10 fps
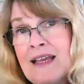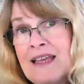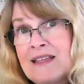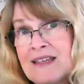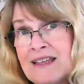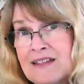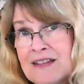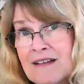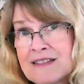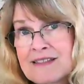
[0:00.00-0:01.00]
it, it
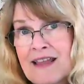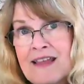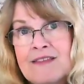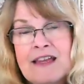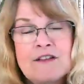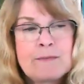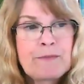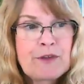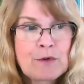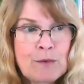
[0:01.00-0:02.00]
does say that,
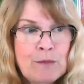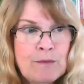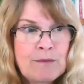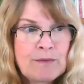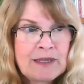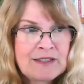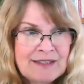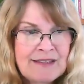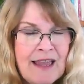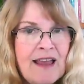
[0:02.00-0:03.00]
you know,
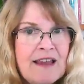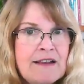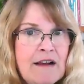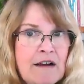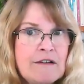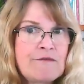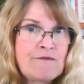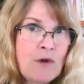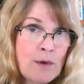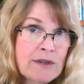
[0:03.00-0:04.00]
instead of
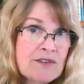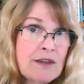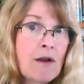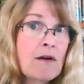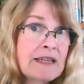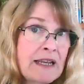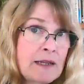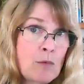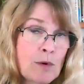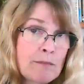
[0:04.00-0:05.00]
focusing on
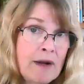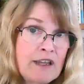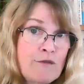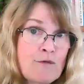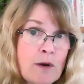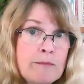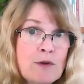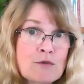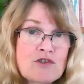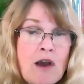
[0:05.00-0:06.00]
getting more money from
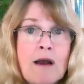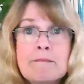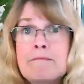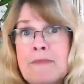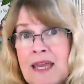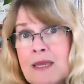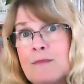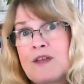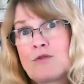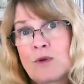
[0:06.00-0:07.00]
your job,
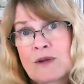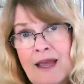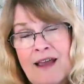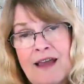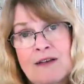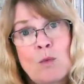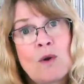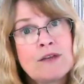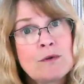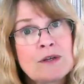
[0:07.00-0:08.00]
maybe look at
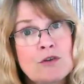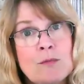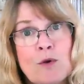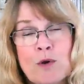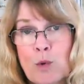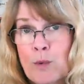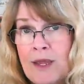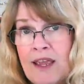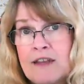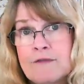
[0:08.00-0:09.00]
what you can do more
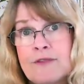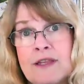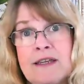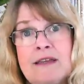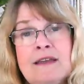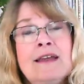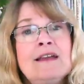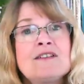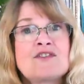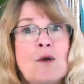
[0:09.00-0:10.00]
creatively.
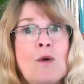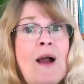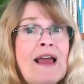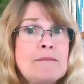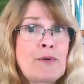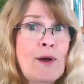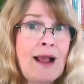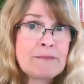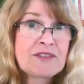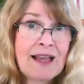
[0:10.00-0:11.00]
So, and
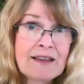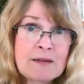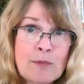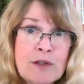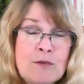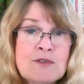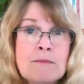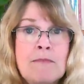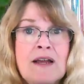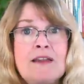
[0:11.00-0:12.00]
perhaps that can bring you
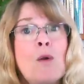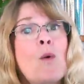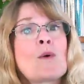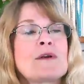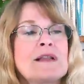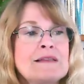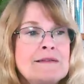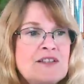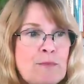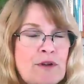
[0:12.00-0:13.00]
some money or at
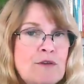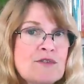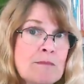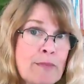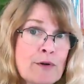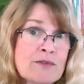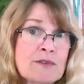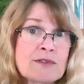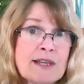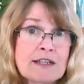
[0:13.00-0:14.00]
least bring you some
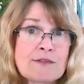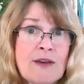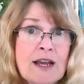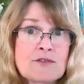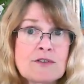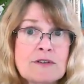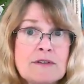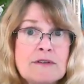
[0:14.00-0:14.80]
personal satisfaction.